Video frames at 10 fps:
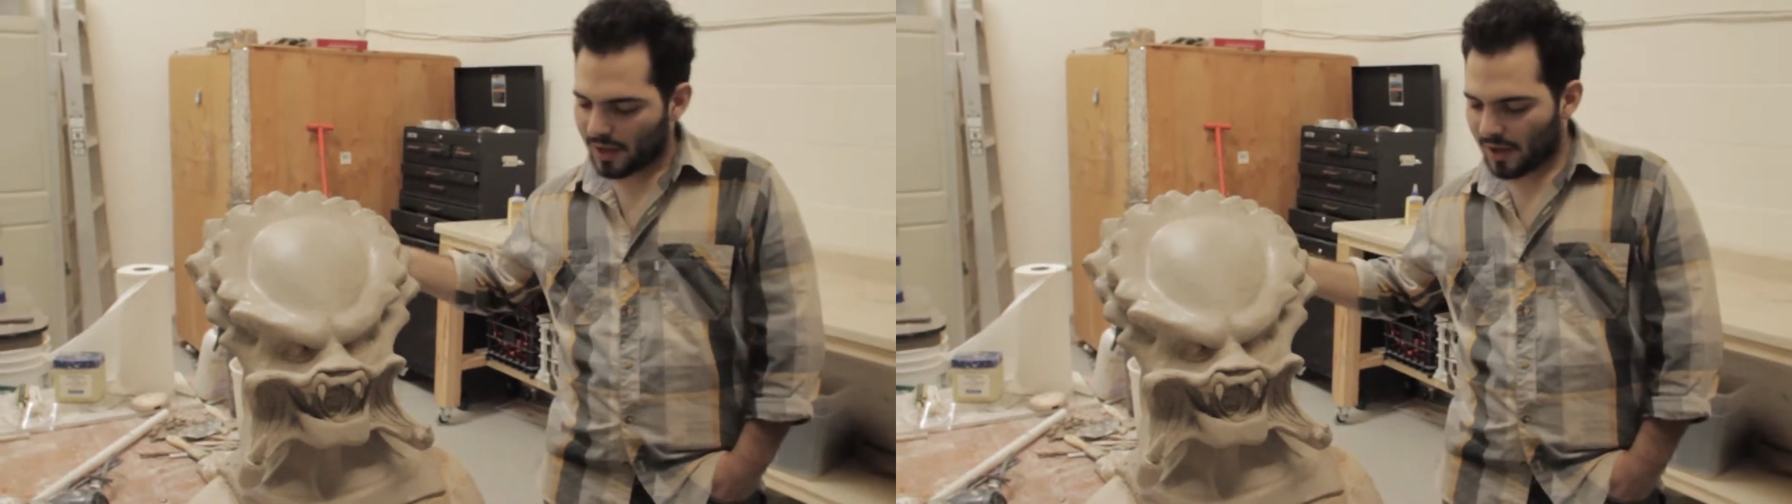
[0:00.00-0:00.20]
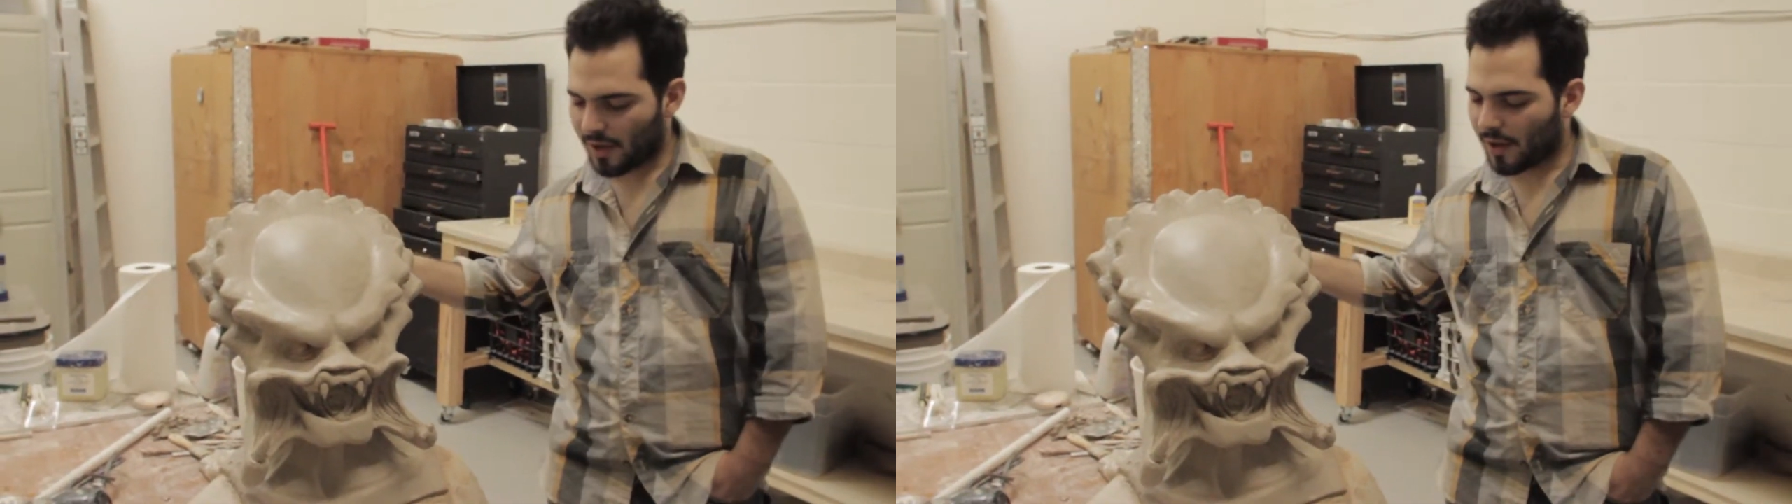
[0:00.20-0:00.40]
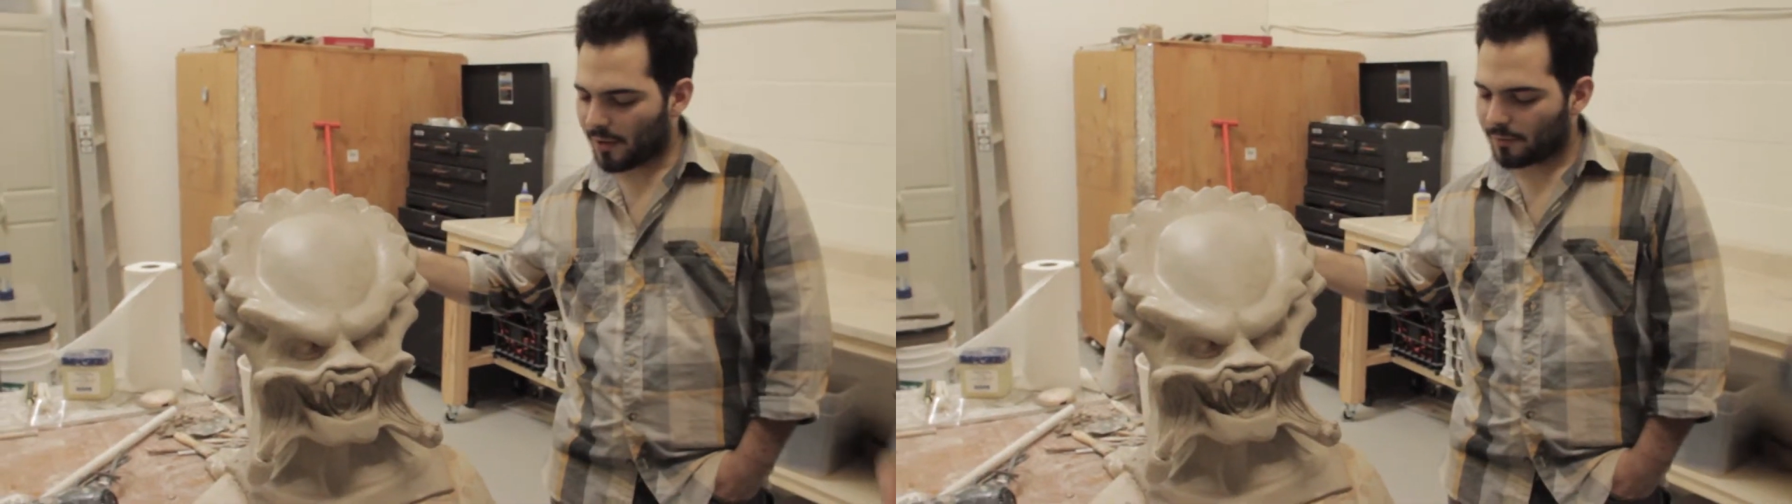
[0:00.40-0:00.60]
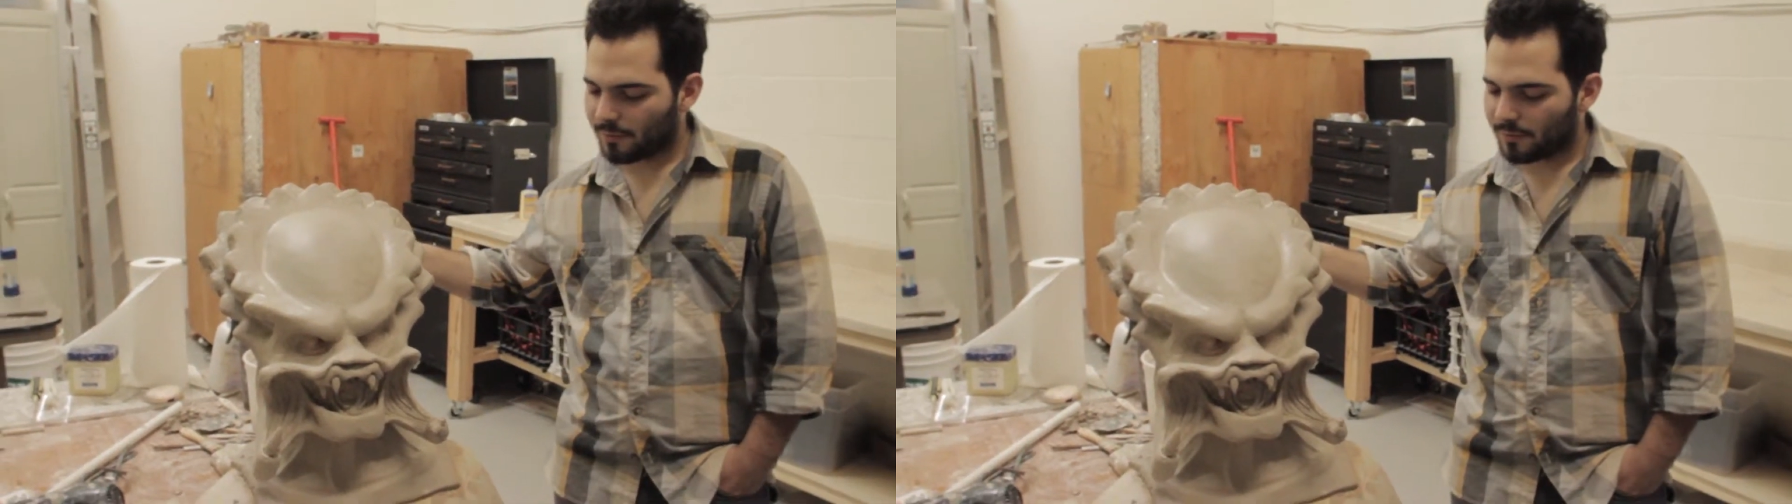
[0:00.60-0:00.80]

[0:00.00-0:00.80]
so